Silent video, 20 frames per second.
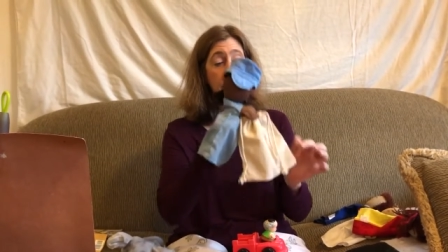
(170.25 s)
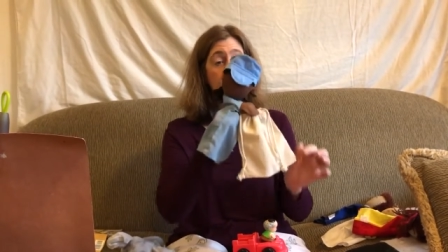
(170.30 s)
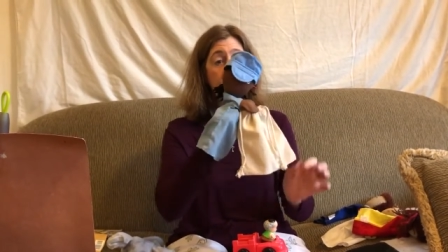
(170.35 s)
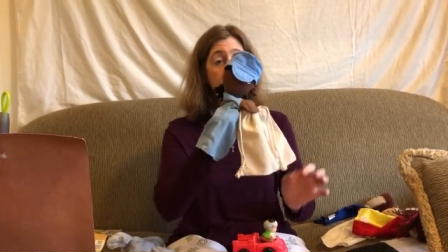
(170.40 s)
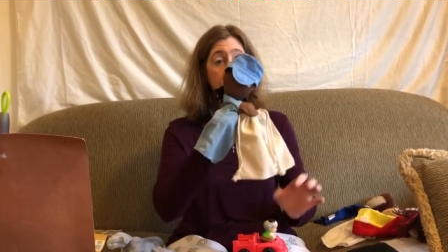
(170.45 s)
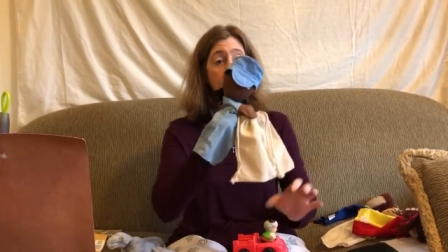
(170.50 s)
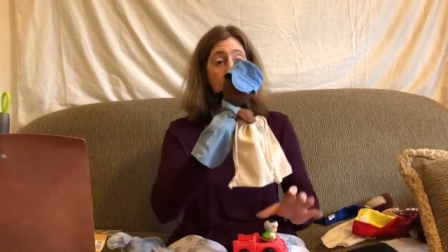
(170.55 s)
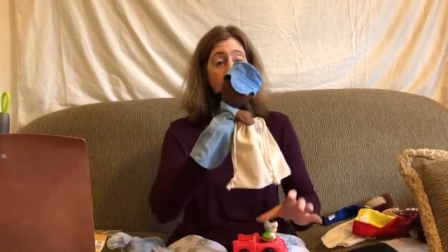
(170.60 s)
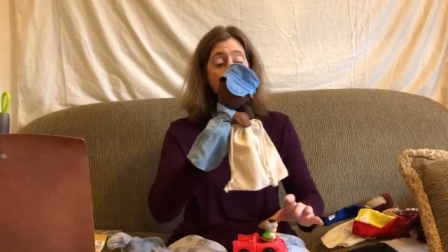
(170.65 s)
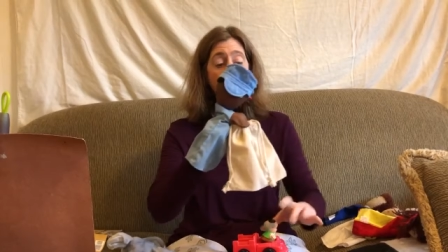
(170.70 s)

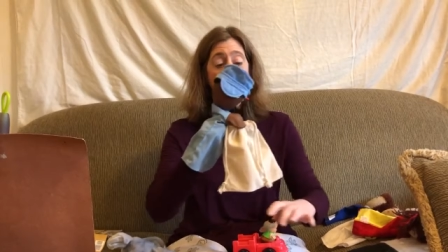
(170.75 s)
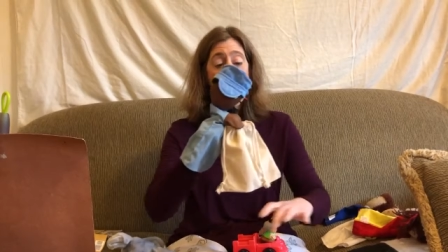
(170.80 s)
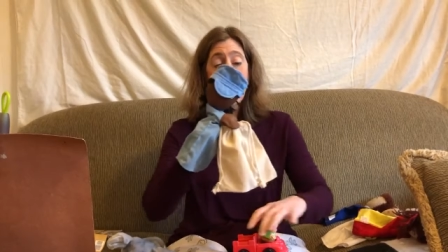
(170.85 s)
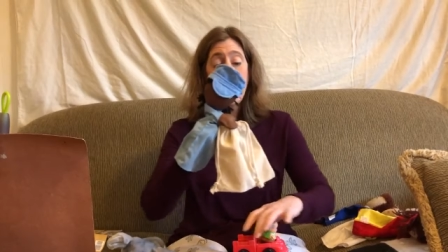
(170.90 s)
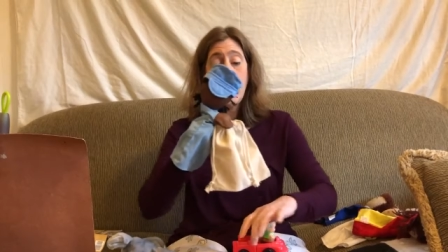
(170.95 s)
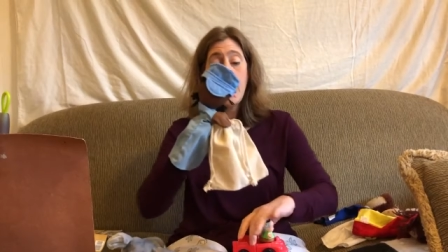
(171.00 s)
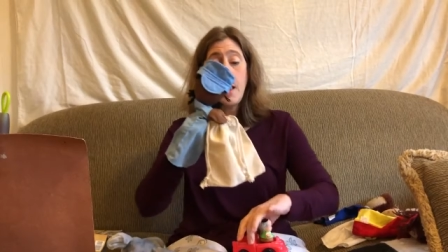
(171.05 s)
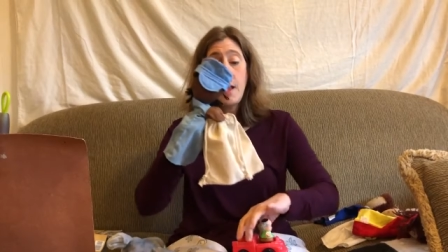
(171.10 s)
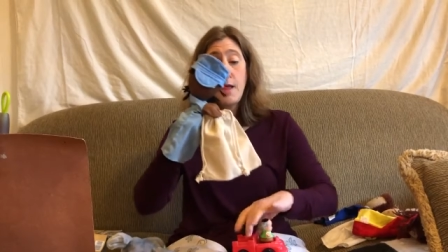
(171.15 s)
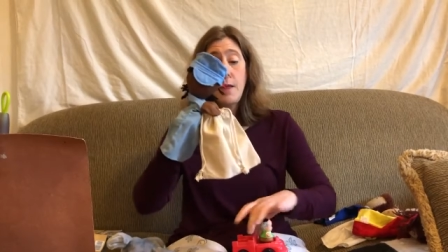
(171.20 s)
They
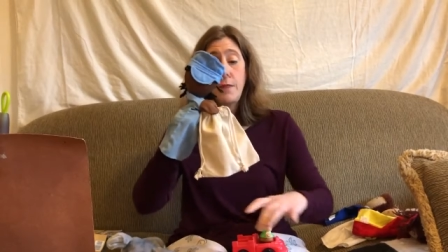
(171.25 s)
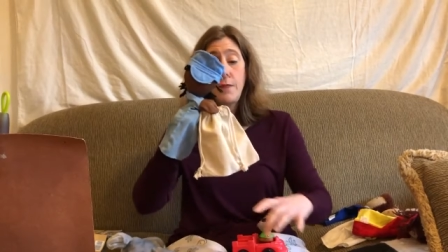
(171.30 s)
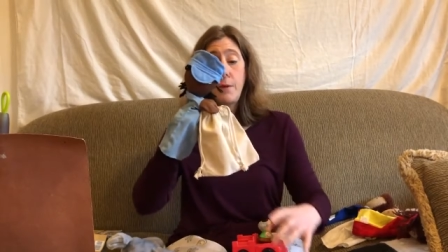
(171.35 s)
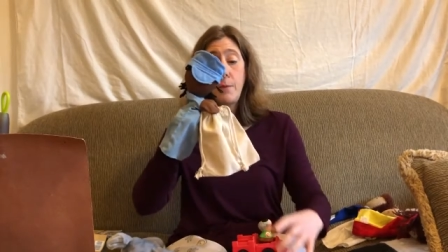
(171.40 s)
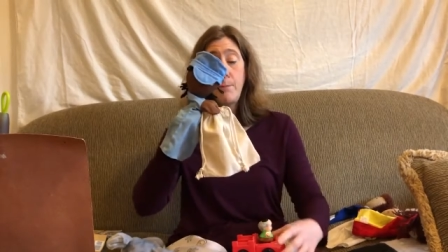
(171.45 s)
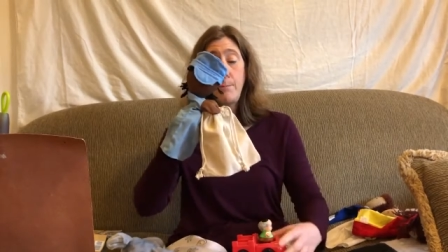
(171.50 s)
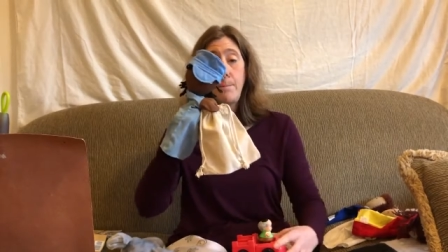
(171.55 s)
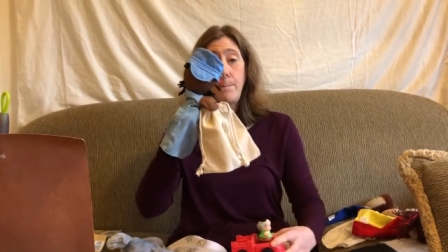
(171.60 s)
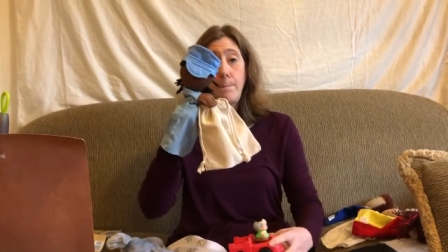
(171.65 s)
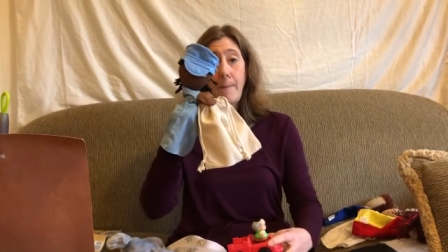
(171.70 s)
brought
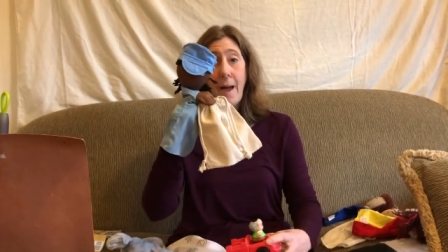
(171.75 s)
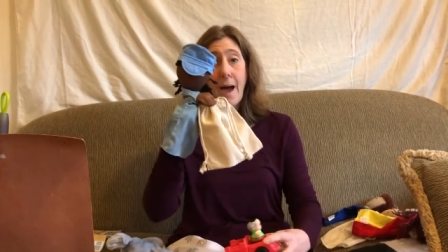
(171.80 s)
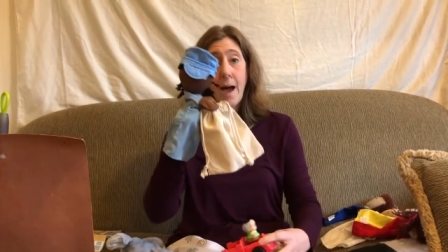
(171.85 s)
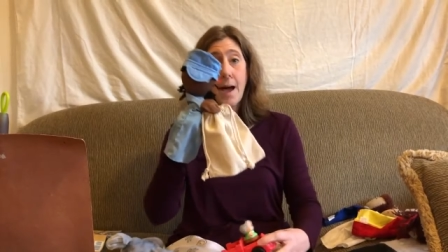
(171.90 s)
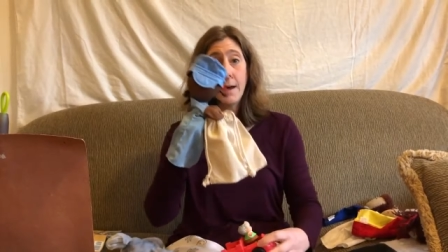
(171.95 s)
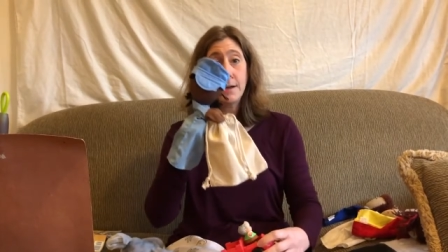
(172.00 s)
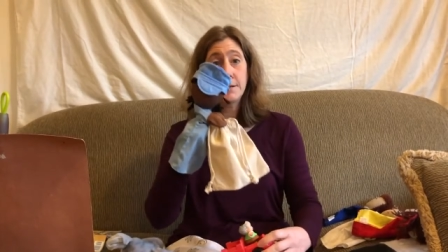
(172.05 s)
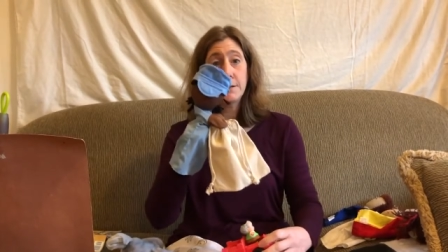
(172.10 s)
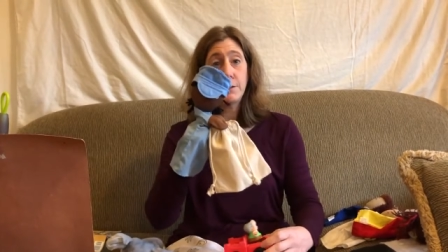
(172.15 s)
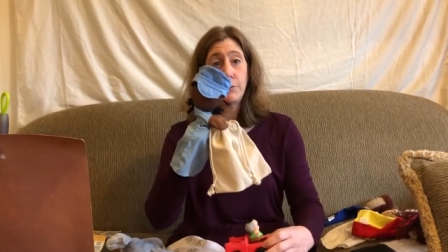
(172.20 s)
the
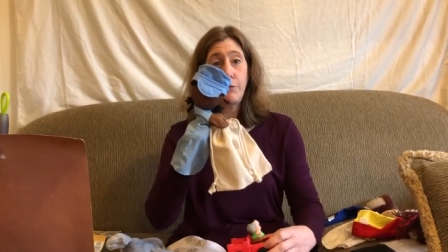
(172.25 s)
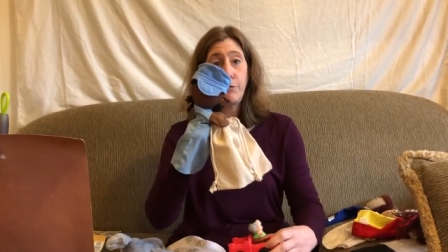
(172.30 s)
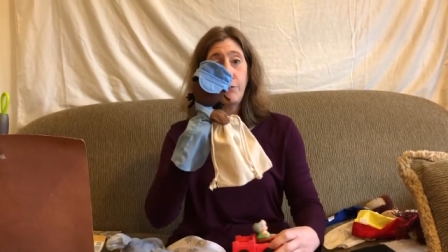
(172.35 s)
bags of